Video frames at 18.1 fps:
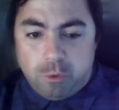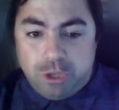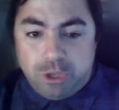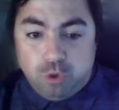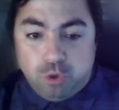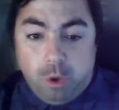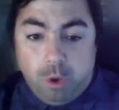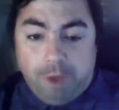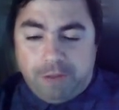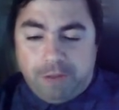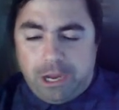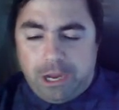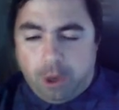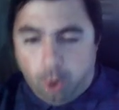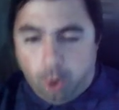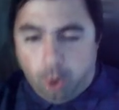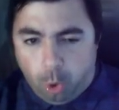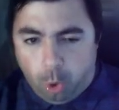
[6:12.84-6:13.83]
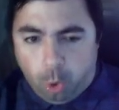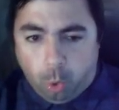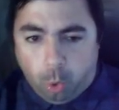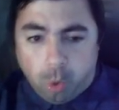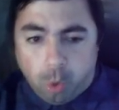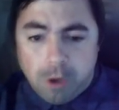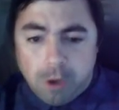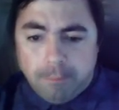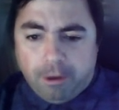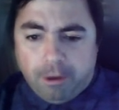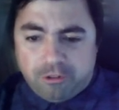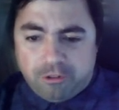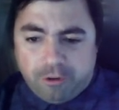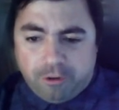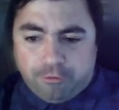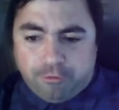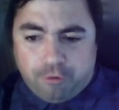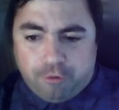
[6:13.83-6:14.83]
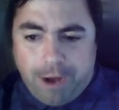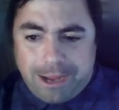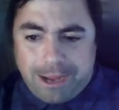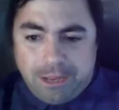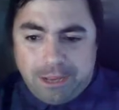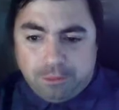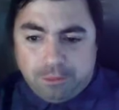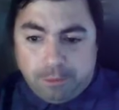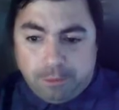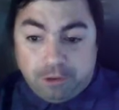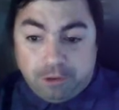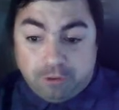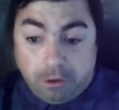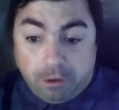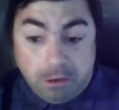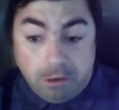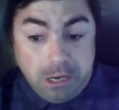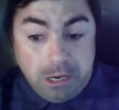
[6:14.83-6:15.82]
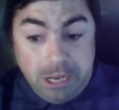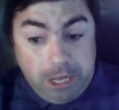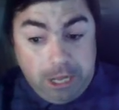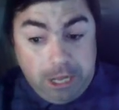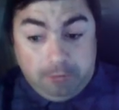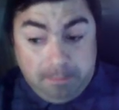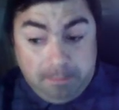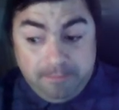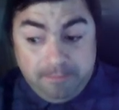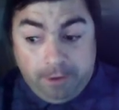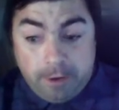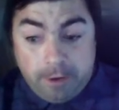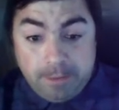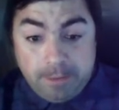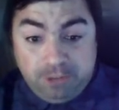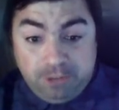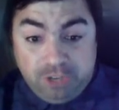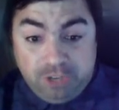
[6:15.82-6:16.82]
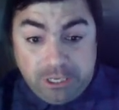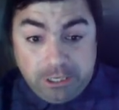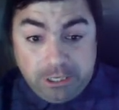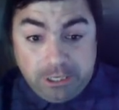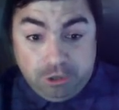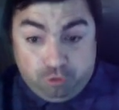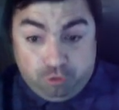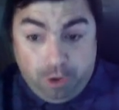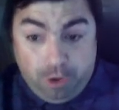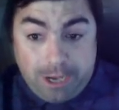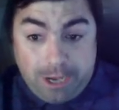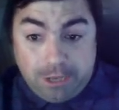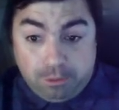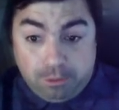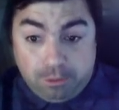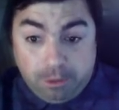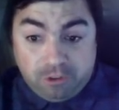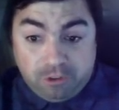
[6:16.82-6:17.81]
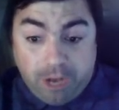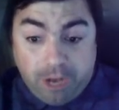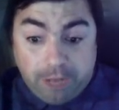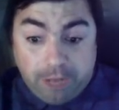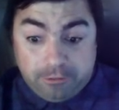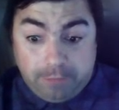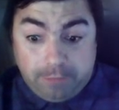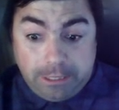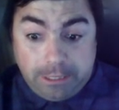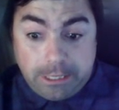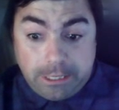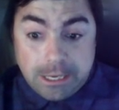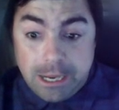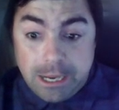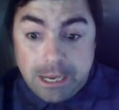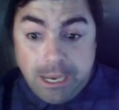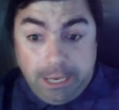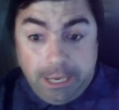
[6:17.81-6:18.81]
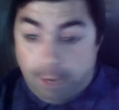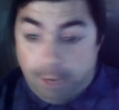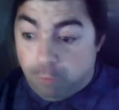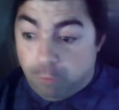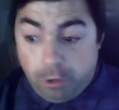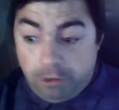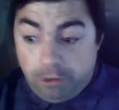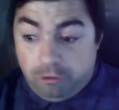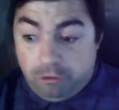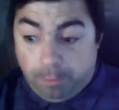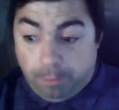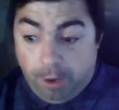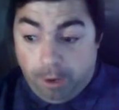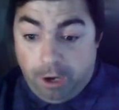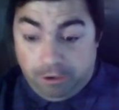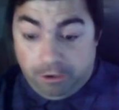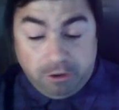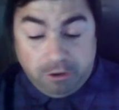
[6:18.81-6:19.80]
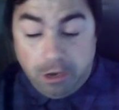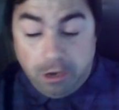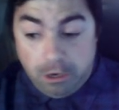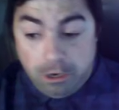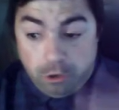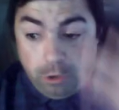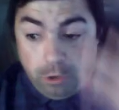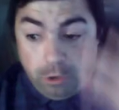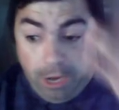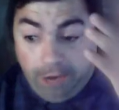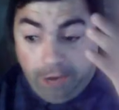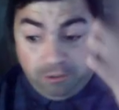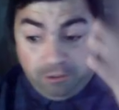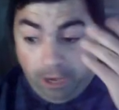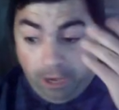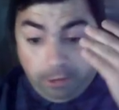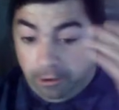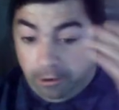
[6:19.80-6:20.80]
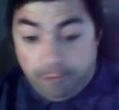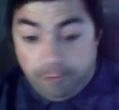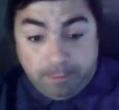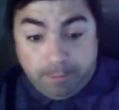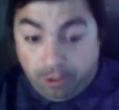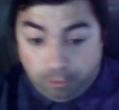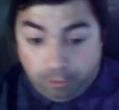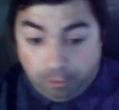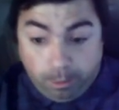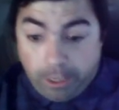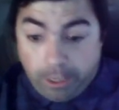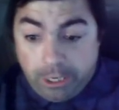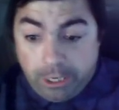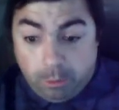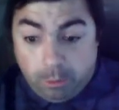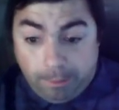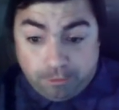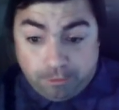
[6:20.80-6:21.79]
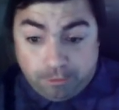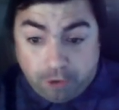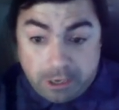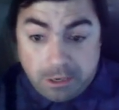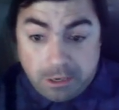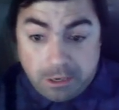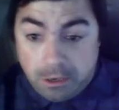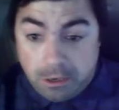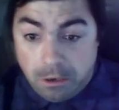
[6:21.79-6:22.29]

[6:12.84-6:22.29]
We do have a whole bunch of tracking threads there. It's been very busy in these tracking threads as of lately, and I'm really surprised. You guys either have been spreading the website,